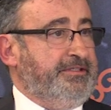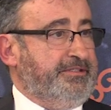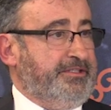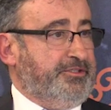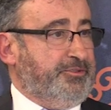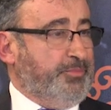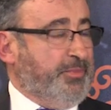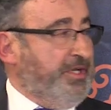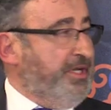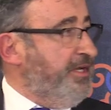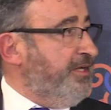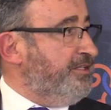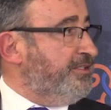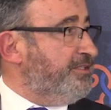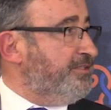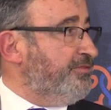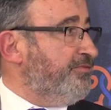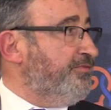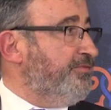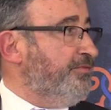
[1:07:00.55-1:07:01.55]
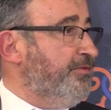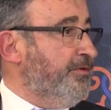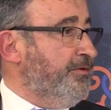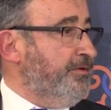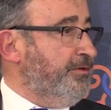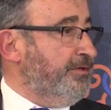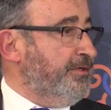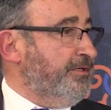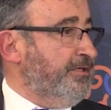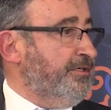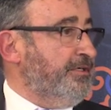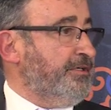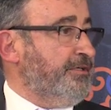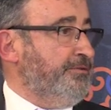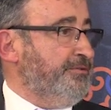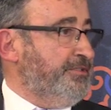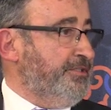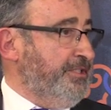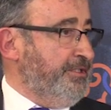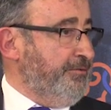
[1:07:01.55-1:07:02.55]
is a space for
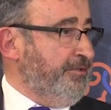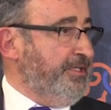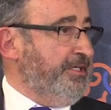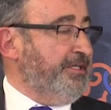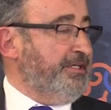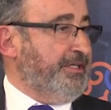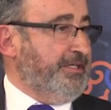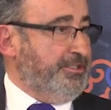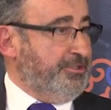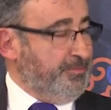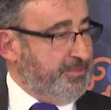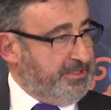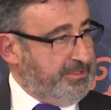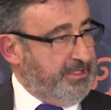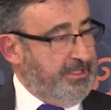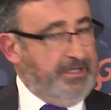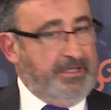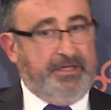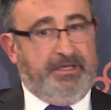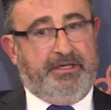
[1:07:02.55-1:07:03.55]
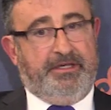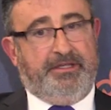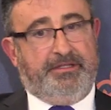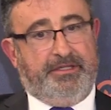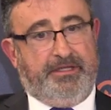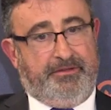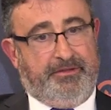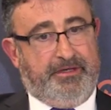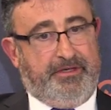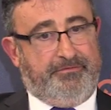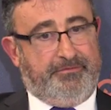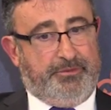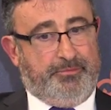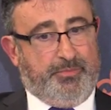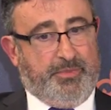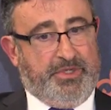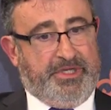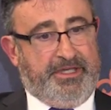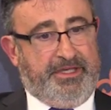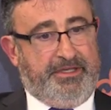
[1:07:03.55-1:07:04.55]
continuing engagement. And I
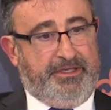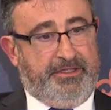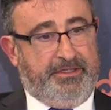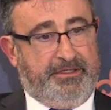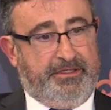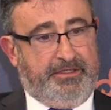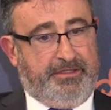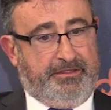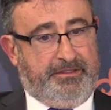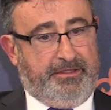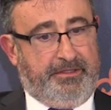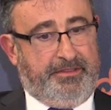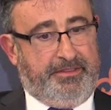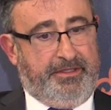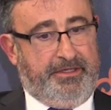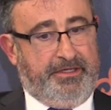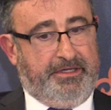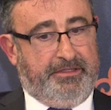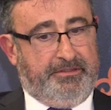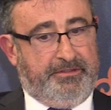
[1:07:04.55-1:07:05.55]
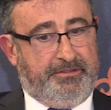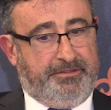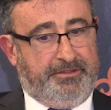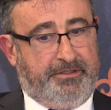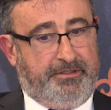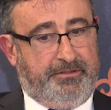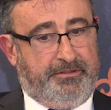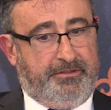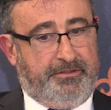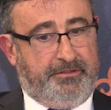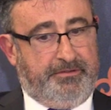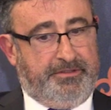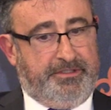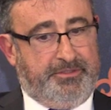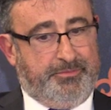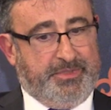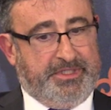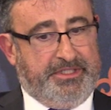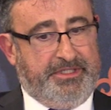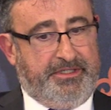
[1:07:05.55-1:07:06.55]
would play, I think, on
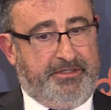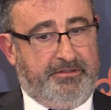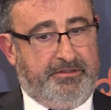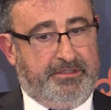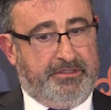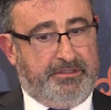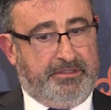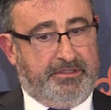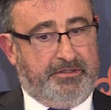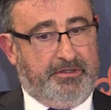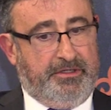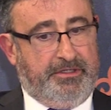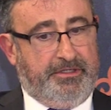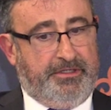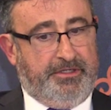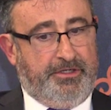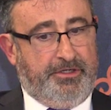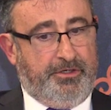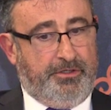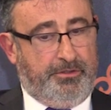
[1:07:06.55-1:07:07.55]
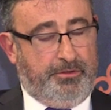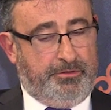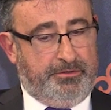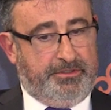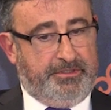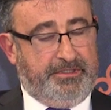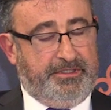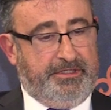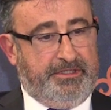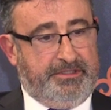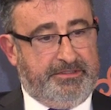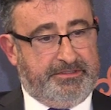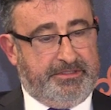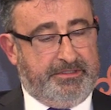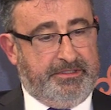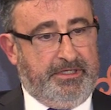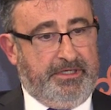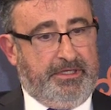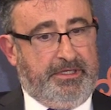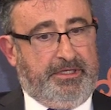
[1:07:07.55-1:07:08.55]
this particular note, there is
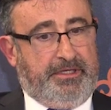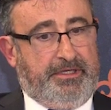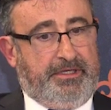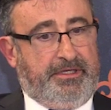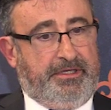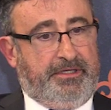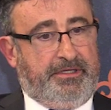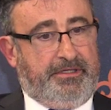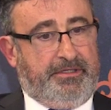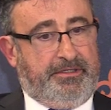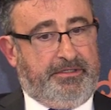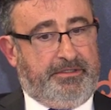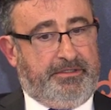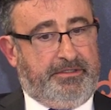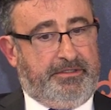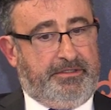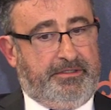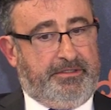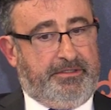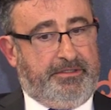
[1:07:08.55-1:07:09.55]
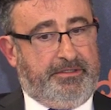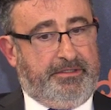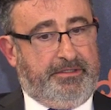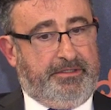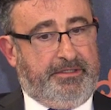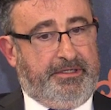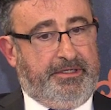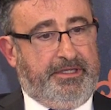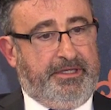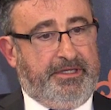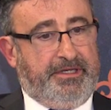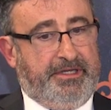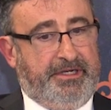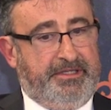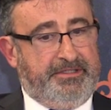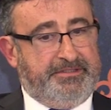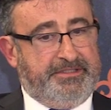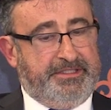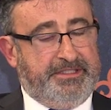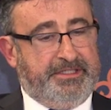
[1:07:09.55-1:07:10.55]
an
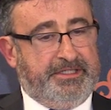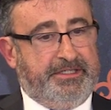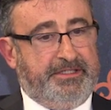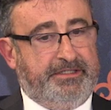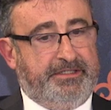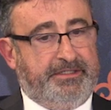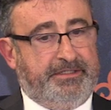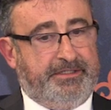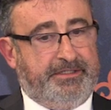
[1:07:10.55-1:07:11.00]
increasing